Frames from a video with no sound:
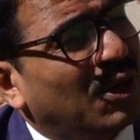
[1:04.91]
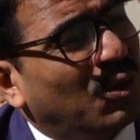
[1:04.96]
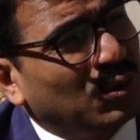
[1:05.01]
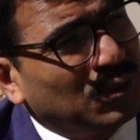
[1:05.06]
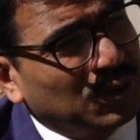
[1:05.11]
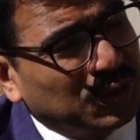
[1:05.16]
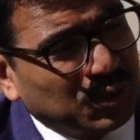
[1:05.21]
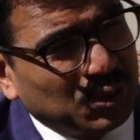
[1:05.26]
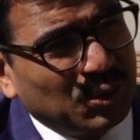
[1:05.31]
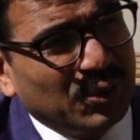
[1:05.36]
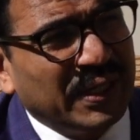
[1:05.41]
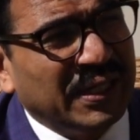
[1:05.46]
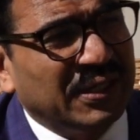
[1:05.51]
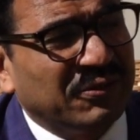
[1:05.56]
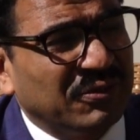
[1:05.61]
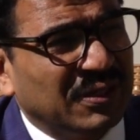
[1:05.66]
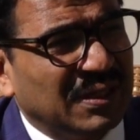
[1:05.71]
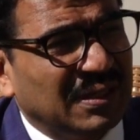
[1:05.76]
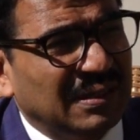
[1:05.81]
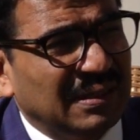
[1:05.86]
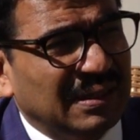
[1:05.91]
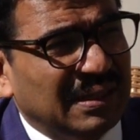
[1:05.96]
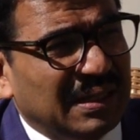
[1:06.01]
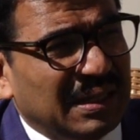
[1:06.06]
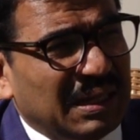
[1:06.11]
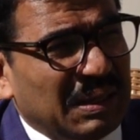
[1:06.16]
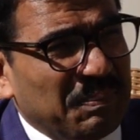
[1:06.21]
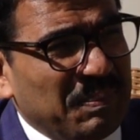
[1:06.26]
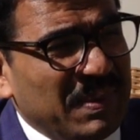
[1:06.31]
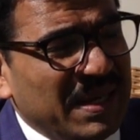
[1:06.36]
Also, it will
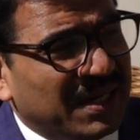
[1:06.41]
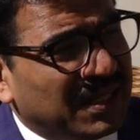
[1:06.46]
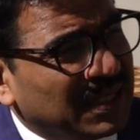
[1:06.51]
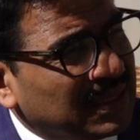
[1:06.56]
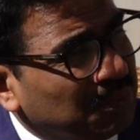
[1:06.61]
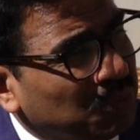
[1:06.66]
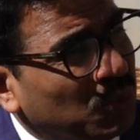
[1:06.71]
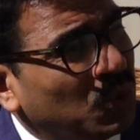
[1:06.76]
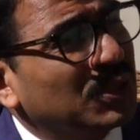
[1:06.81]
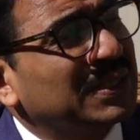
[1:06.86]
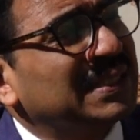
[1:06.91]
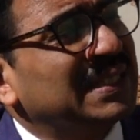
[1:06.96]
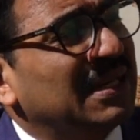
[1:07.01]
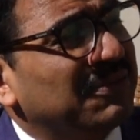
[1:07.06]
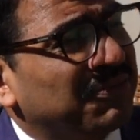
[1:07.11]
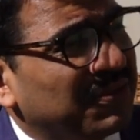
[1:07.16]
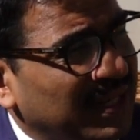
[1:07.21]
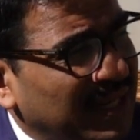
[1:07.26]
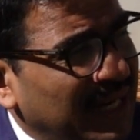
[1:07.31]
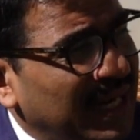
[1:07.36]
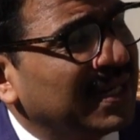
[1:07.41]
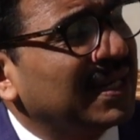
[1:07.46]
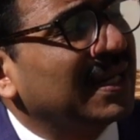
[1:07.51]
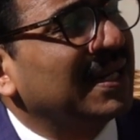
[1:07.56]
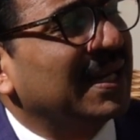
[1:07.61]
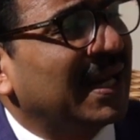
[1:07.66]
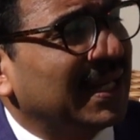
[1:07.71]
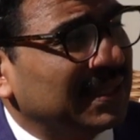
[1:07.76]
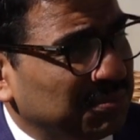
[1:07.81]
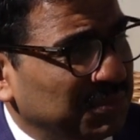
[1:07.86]
make us more self-reliant
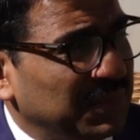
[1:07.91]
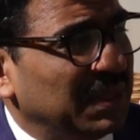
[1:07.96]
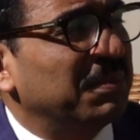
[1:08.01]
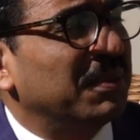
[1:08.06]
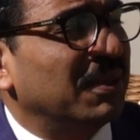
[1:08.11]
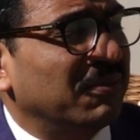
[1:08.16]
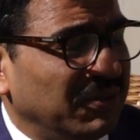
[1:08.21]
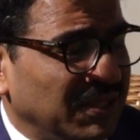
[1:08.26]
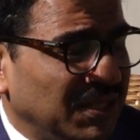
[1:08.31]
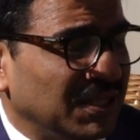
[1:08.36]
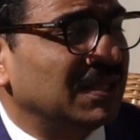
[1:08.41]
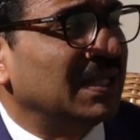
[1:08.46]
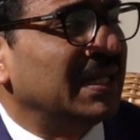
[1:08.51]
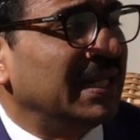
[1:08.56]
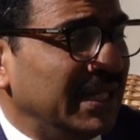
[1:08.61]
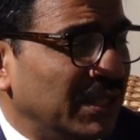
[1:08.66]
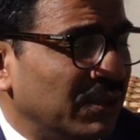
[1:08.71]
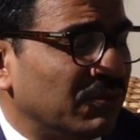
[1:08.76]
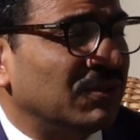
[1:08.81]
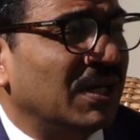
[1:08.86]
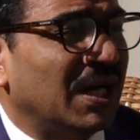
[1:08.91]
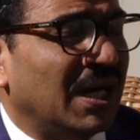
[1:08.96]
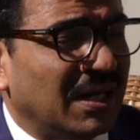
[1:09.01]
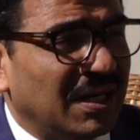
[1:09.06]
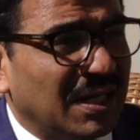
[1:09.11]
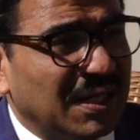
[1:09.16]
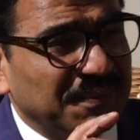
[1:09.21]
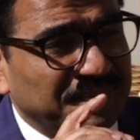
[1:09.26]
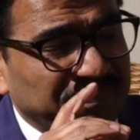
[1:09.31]
and Atmanirbhar, which is the need of the hour.